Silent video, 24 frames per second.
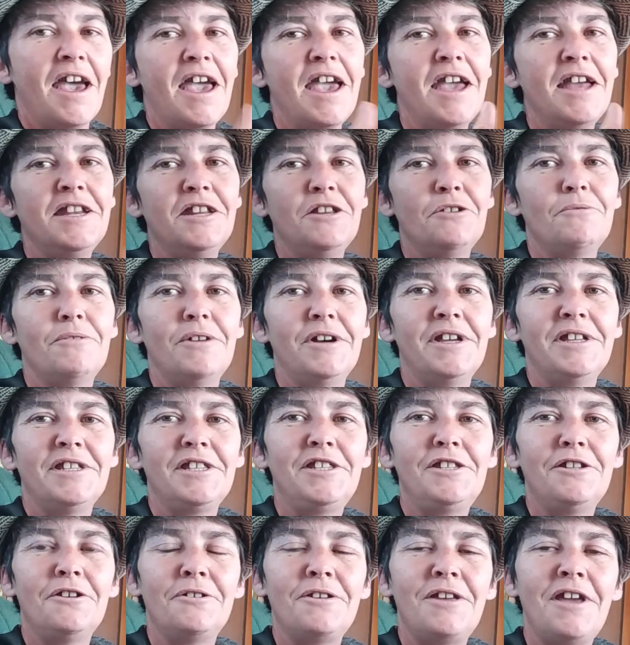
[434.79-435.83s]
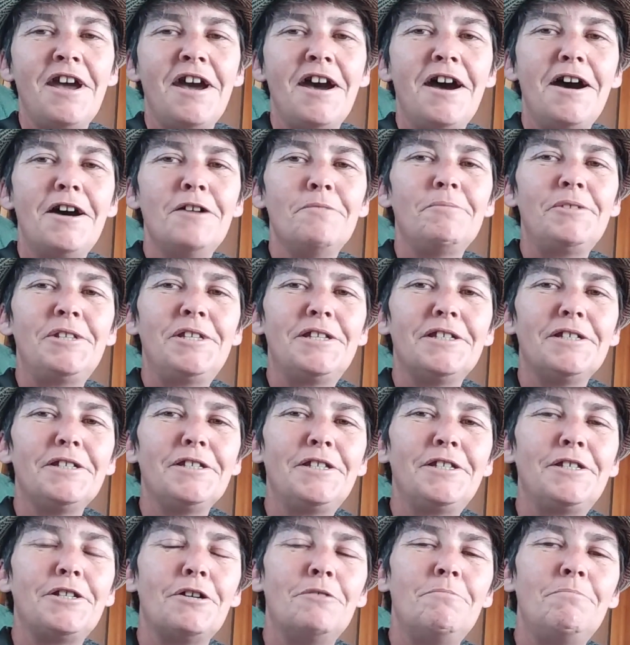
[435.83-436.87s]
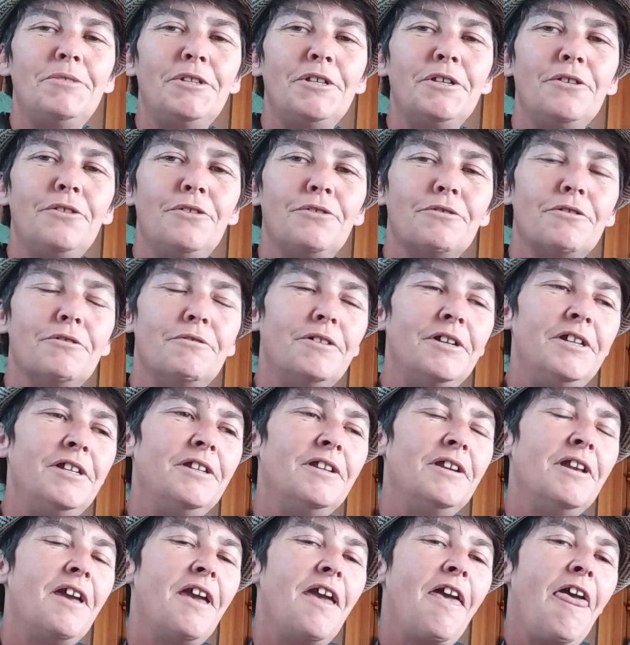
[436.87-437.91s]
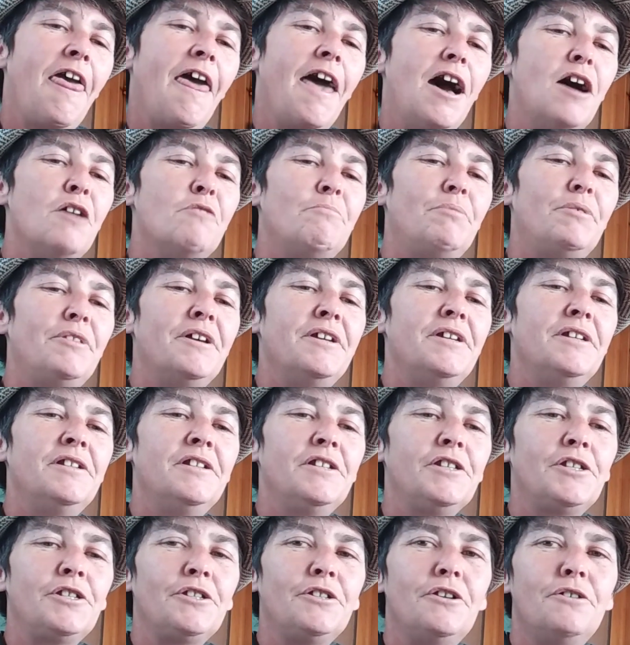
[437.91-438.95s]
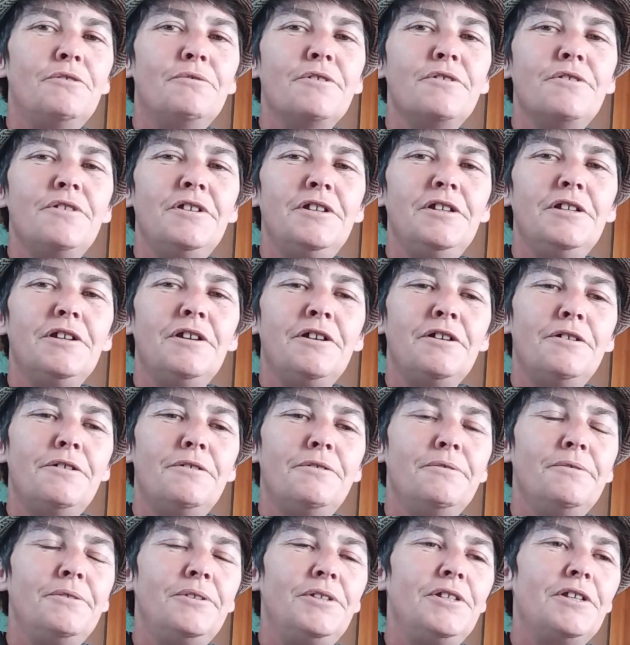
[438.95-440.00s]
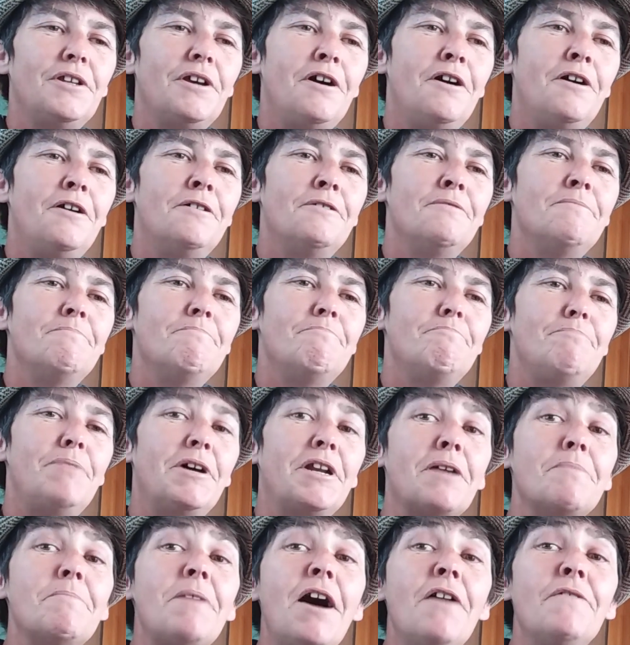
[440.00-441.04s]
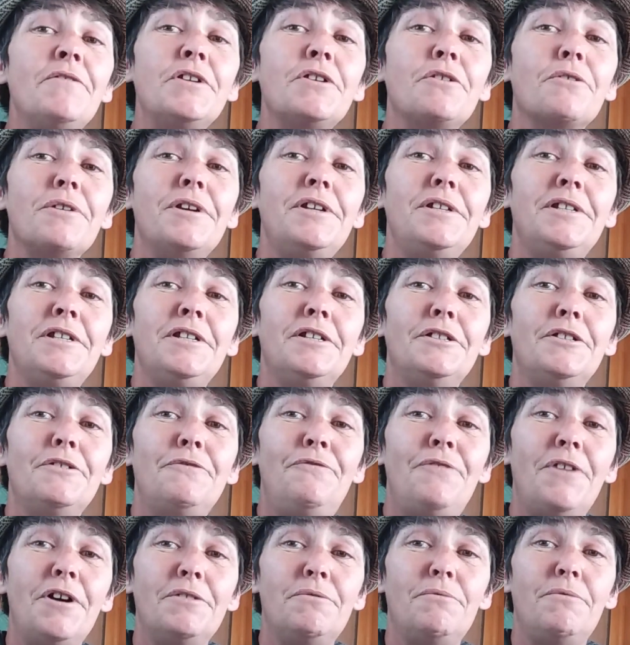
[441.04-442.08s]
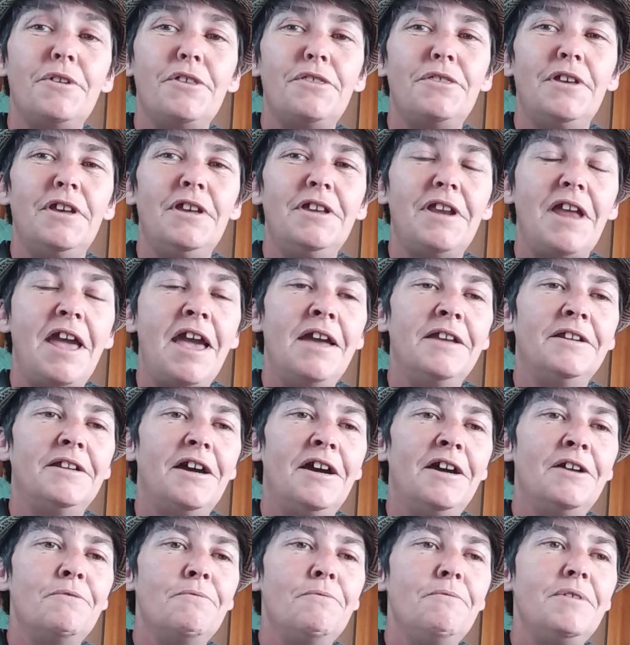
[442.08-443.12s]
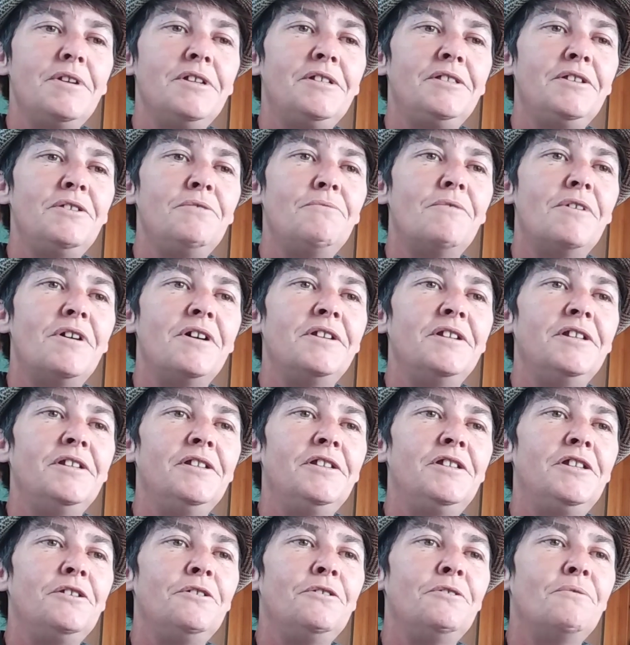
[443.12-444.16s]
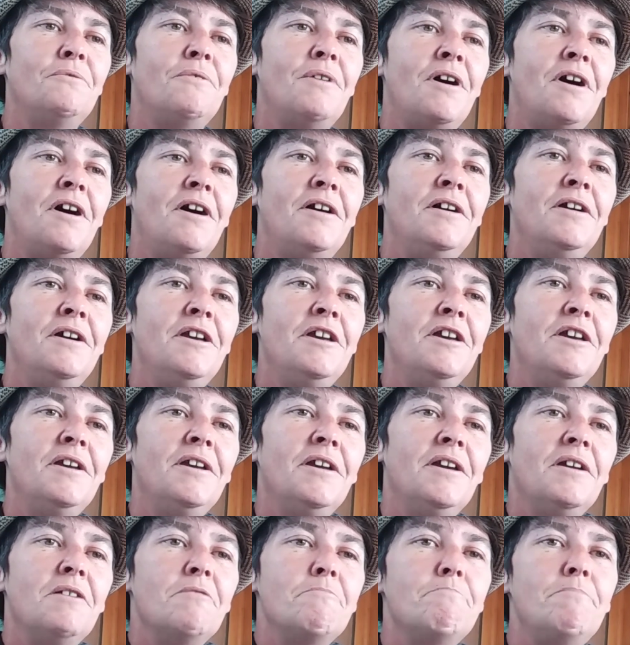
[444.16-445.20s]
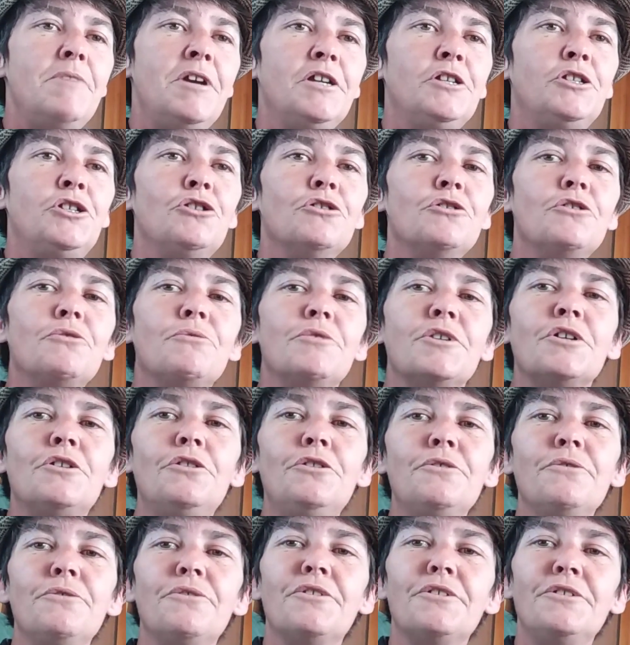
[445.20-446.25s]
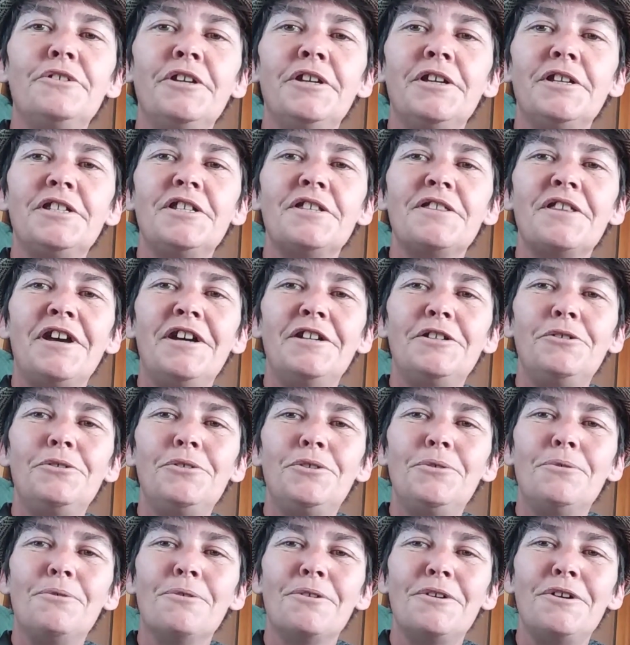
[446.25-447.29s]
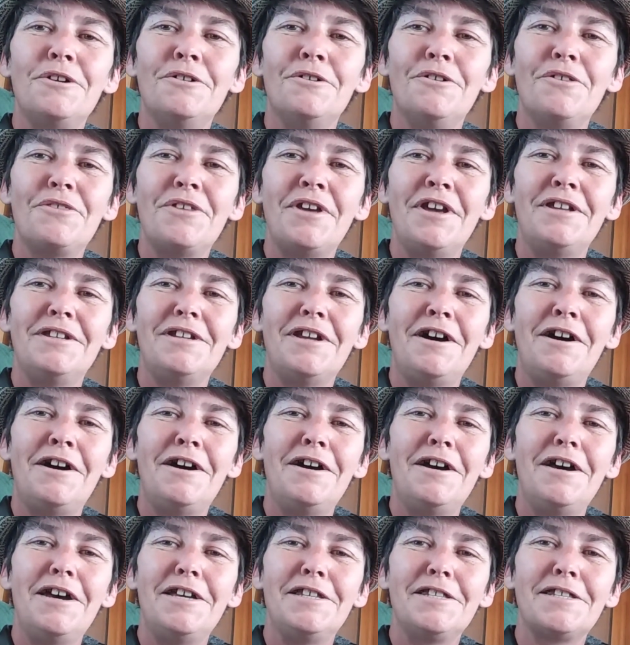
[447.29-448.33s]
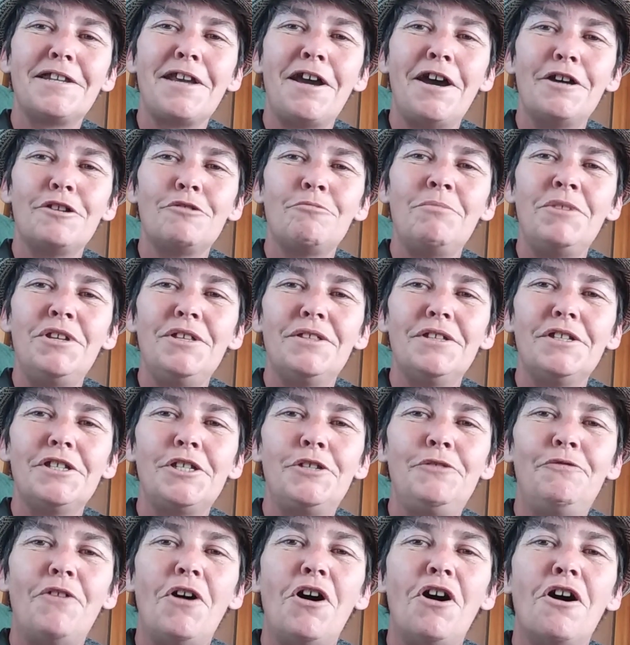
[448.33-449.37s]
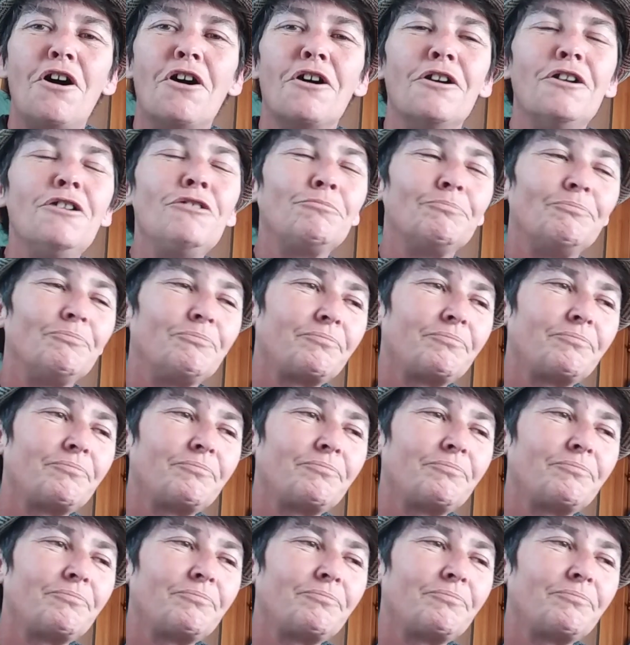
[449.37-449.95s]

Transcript: Anyway, so yeah, I'm still stumbling through it. I'm playing it slower than it goes, but I'm having a great deal of fun with it, and I really wanted to make sure to include the link to that tutorial that has gotten me this far.